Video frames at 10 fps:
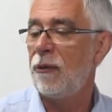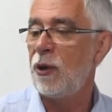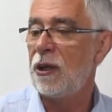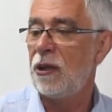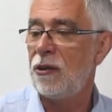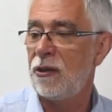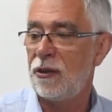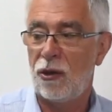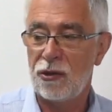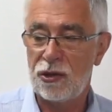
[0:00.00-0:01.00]
We can
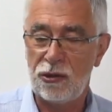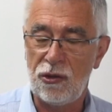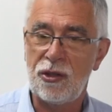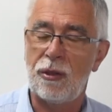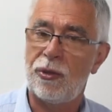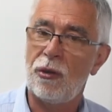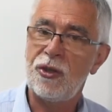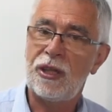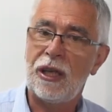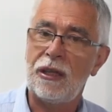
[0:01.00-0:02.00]
also use the
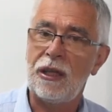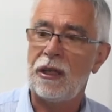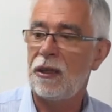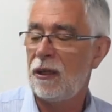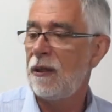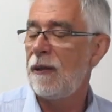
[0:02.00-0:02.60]
Brom's technique.